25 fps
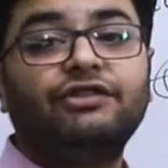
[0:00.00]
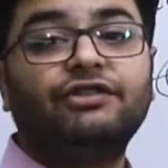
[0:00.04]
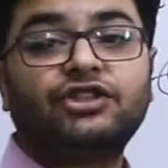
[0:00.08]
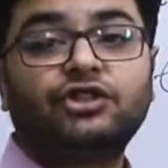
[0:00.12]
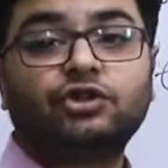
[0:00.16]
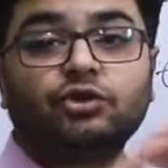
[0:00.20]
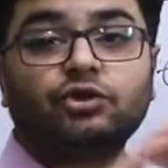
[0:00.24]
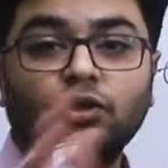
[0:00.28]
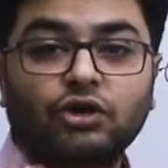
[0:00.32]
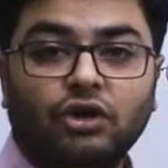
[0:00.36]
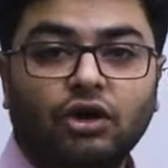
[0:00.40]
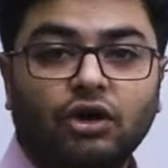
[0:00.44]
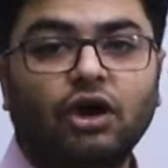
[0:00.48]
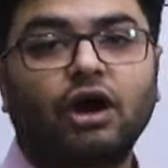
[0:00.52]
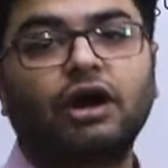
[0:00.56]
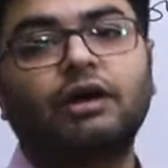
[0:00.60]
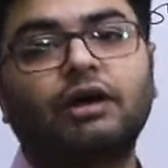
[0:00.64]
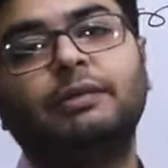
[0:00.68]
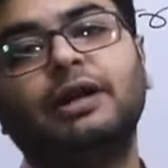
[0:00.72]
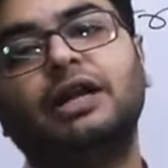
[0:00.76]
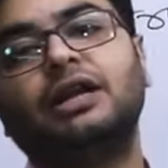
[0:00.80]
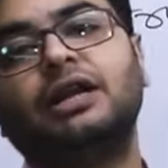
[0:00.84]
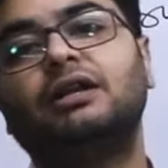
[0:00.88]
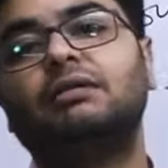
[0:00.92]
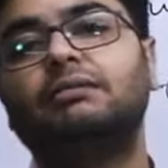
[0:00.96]
we should
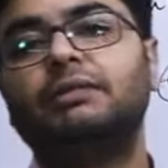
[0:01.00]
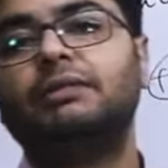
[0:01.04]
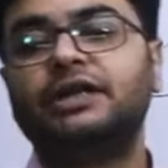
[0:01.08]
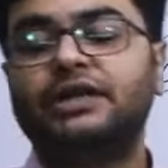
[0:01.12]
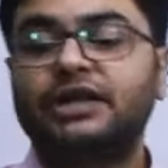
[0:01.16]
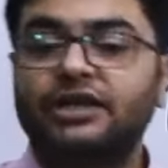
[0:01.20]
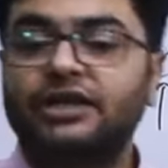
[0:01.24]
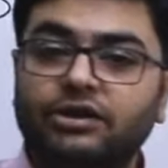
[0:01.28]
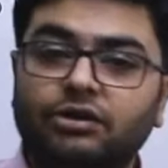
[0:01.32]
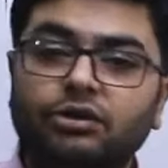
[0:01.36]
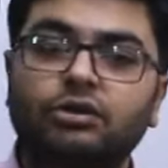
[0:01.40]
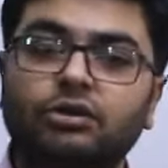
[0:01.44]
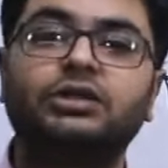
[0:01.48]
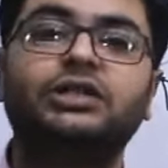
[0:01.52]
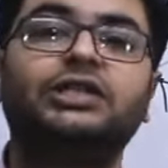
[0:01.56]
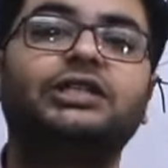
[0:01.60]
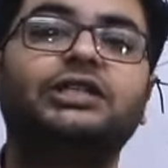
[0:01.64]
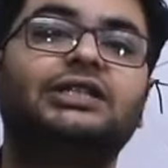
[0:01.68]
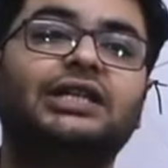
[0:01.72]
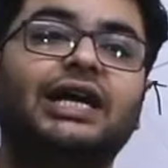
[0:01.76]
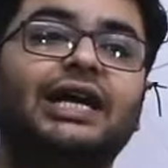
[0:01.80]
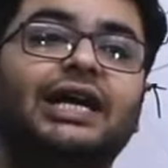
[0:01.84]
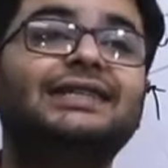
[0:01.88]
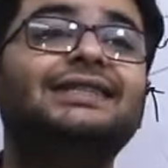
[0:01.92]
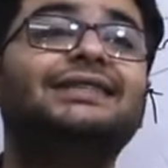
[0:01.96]
not be limited to
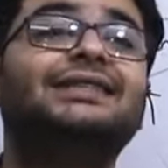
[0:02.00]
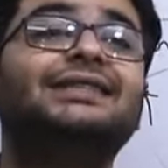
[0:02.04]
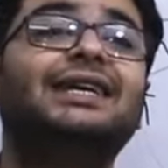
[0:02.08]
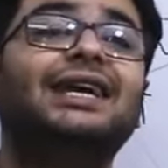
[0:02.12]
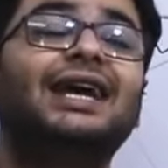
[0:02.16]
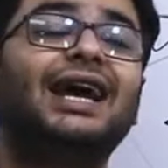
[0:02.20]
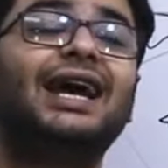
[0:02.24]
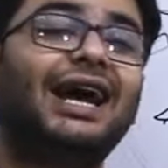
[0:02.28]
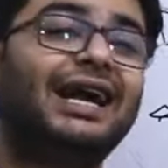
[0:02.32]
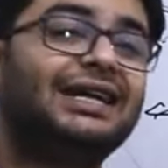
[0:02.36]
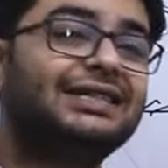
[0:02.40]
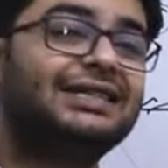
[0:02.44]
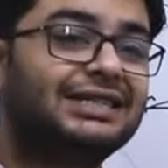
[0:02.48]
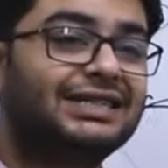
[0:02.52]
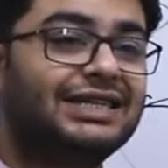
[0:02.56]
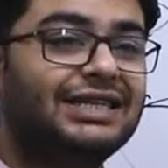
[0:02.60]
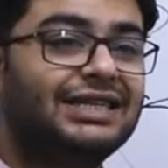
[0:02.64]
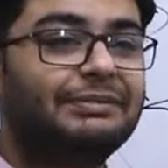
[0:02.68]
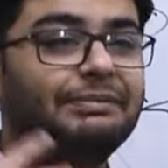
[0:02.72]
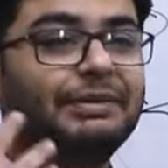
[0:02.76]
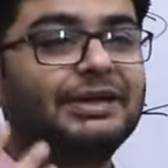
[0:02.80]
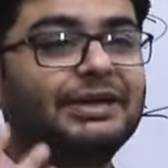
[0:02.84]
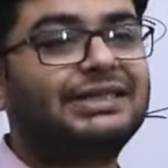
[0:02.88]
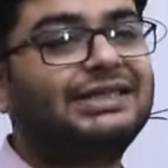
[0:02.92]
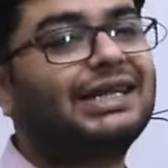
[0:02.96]
these heads and
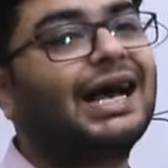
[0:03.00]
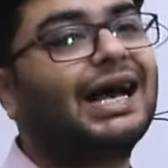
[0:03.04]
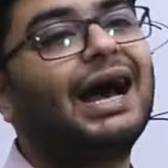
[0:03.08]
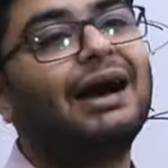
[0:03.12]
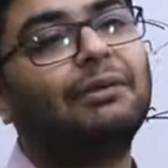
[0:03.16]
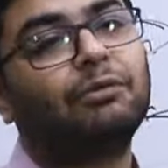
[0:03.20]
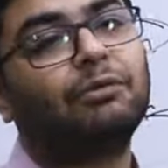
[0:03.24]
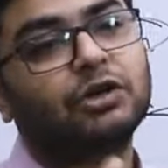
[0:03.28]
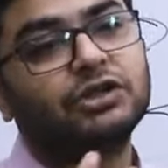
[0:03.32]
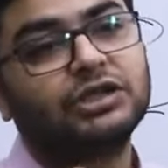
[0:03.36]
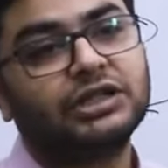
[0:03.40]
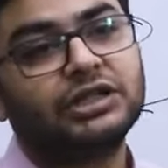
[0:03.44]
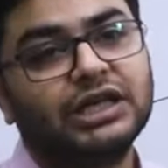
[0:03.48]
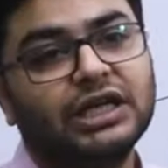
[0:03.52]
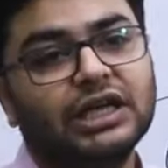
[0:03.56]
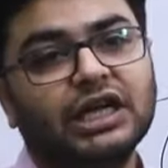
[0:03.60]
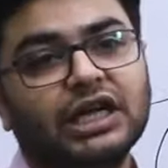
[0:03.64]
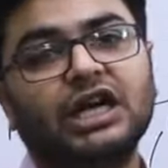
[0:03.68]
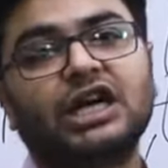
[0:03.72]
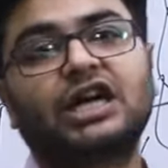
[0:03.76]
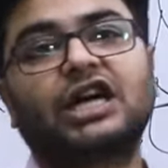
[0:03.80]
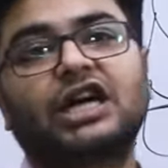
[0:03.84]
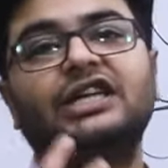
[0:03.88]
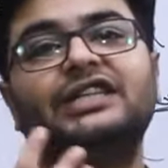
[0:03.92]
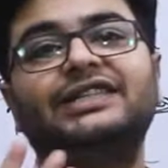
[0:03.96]
keep a tab on
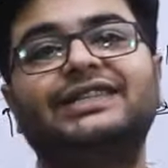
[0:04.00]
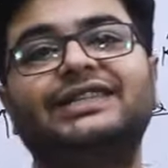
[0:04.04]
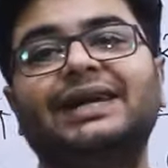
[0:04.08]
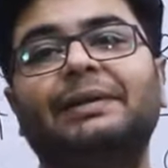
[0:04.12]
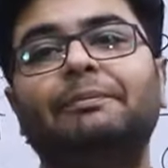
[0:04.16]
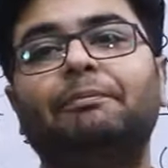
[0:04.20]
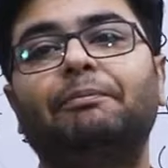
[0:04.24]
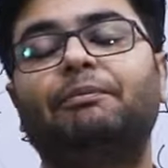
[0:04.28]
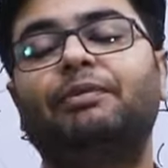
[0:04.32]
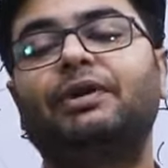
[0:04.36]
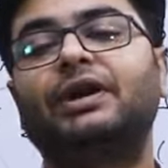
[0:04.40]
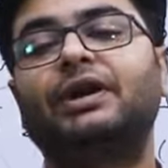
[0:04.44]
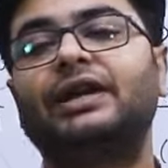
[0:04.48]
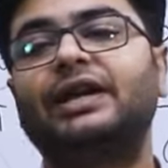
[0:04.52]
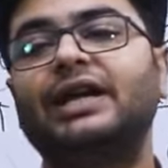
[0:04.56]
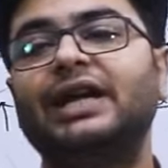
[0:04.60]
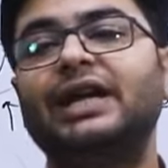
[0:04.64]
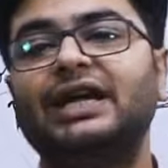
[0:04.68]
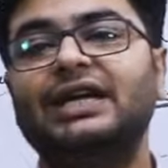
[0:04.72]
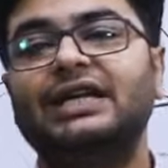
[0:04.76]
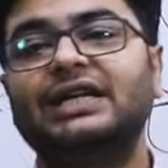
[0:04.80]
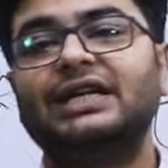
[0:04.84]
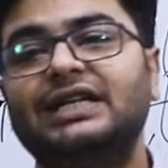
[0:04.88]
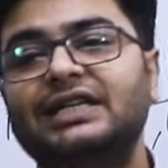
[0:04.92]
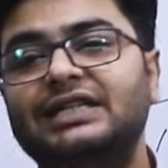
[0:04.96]
the
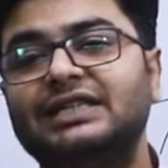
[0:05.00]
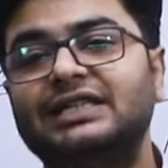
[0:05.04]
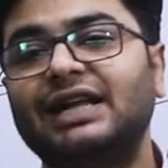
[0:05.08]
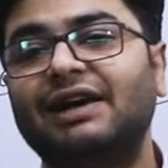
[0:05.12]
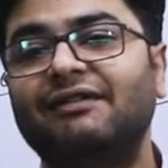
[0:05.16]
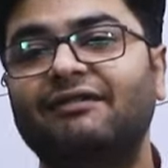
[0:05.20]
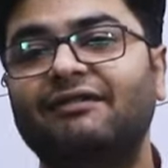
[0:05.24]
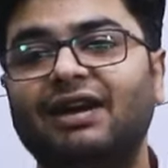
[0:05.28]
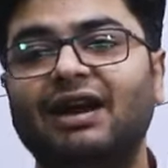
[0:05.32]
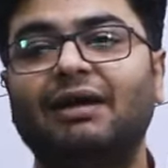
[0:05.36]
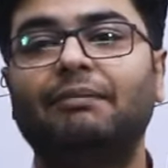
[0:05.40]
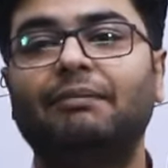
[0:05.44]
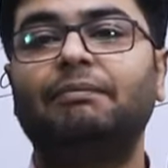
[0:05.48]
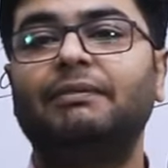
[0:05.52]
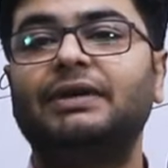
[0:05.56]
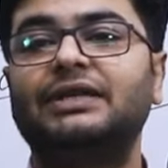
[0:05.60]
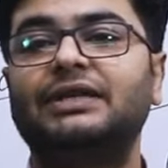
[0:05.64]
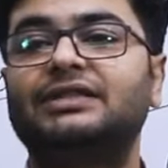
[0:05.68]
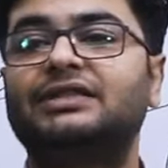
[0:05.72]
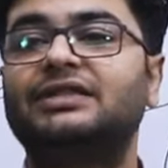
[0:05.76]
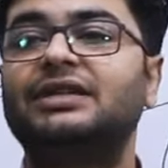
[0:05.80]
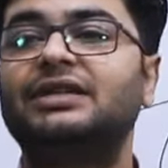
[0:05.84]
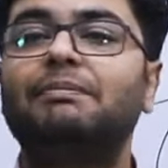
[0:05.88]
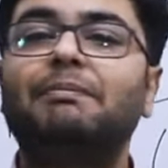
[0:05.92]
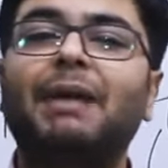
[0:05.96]
contemporary
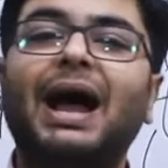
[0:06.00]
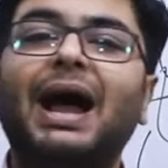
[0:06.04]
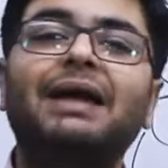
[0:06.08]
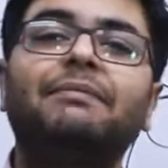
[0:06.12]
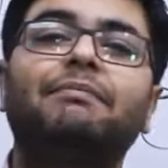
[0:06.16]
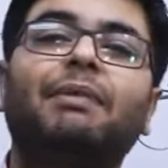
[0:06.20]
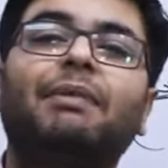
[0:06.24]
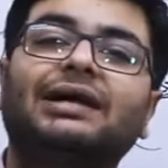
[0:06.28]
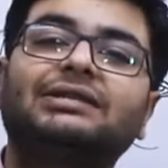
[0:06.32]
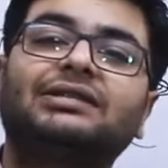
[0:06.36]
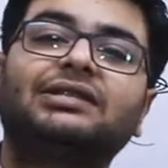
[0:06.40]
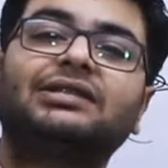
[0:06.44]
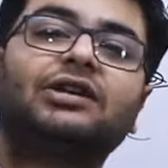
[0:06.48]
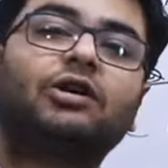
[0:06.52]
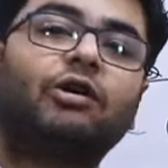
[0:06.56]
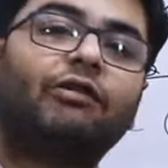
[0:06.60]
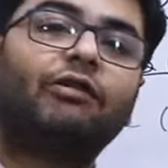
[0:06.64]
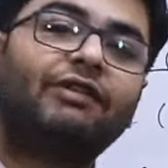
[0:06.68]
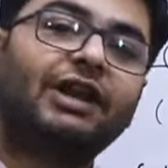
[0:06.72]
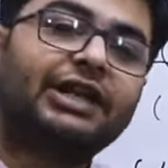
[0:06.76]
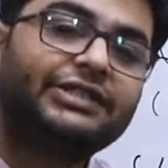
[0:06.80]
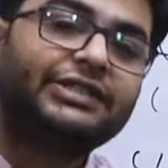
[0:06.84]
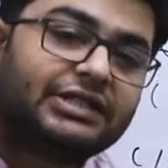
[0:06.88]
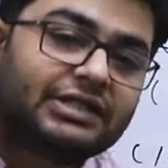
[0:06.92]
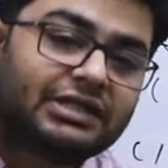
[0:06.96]
developments. The bypassing
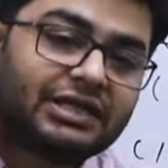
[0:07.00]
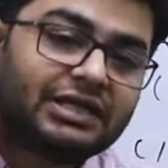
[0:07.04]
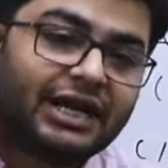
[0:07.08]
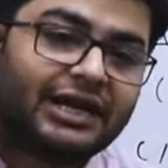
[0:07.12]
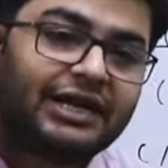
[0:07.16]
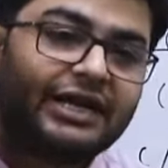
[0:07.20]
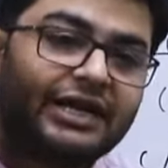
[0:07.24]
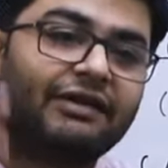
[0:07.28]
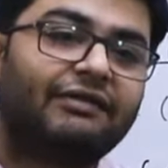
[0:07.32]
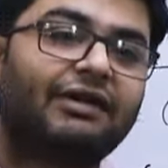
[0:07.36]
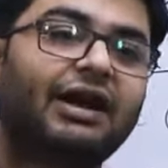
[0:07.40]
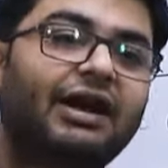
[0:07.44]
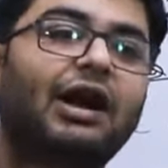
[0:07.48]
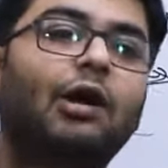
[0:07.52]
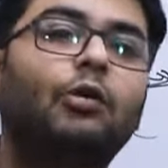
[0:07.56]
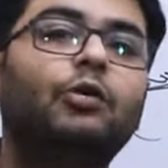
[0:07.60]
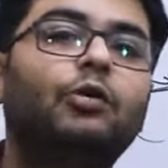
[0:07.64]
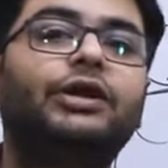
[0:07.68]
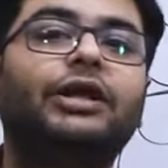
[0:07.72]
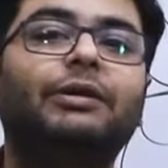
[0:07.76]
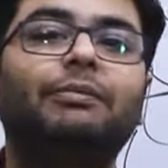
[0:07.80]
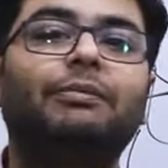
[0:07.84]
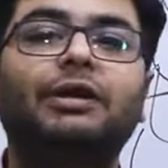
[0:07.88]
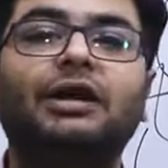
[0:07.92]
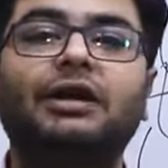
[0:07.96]
of legislative
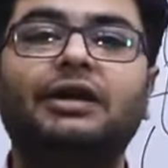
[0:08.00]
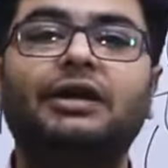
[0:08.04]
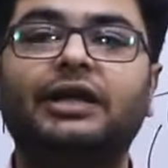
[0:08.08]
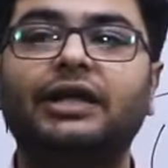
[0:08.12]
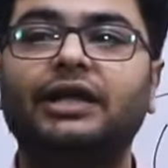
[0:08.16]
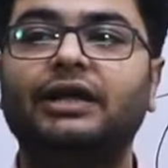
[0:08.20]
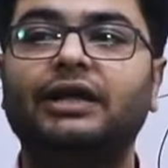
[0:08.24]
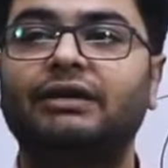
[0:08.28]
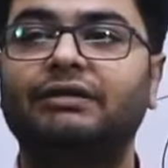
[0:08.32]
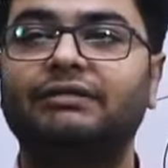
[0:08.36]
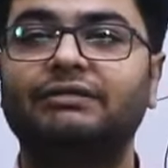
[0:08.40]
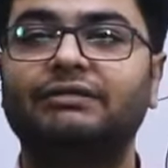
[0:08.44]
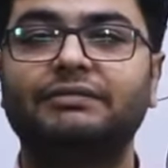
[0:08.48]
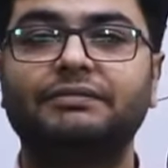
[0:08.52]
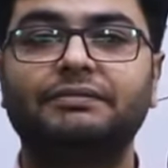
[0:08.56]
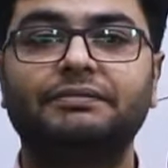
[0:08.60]
accountability